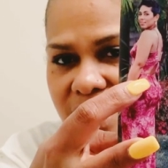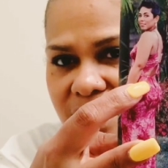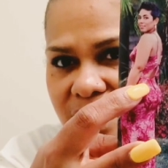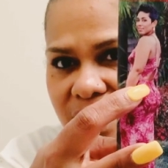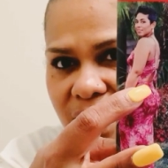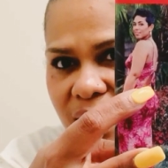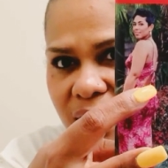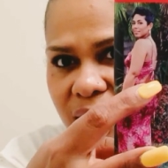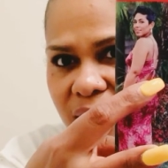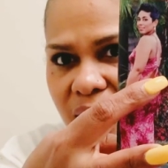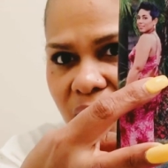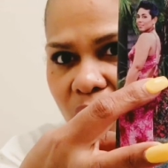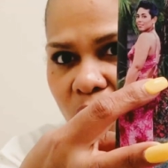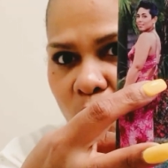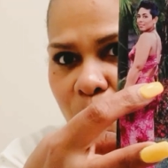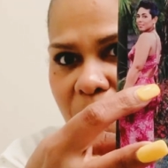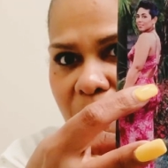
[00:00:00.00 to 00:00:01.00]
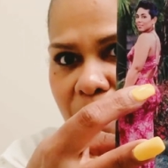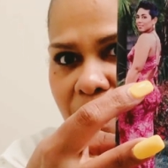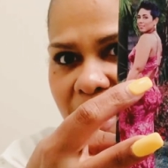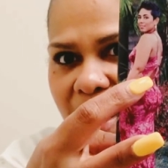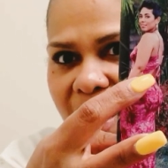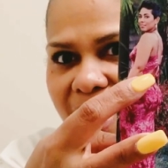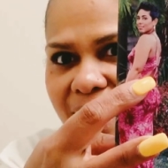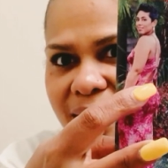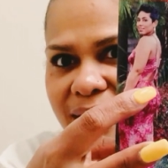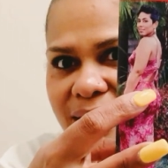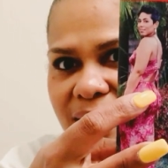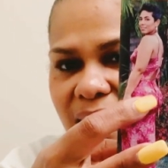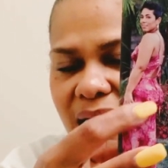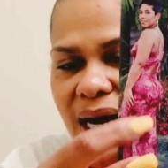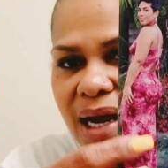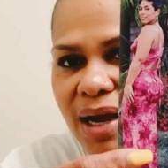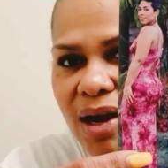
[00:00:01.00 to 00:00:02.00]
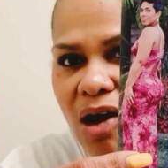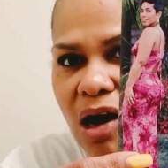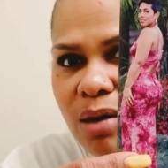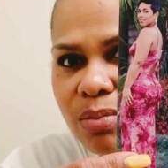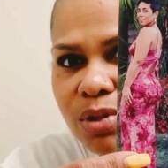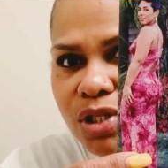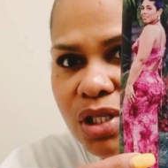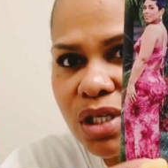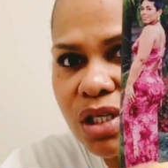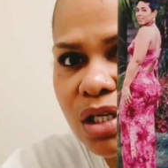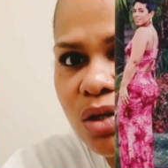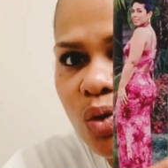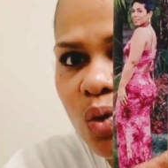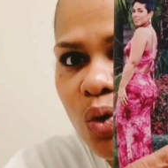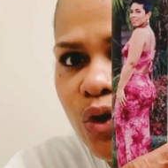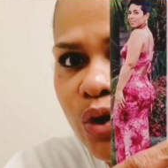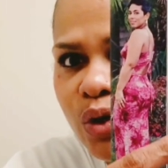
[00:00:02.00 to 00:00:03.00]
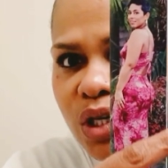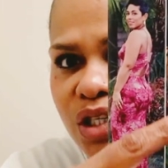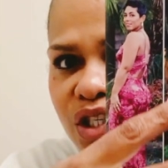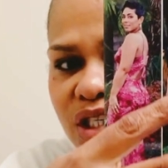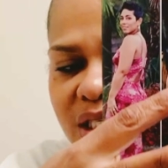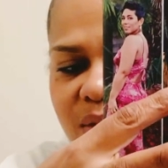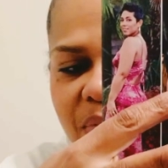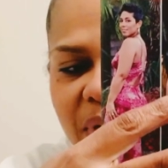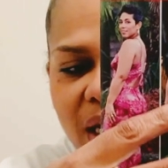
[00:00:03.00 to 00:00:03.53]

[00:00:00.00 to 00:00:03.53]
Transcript: has an open back tie option, or you could just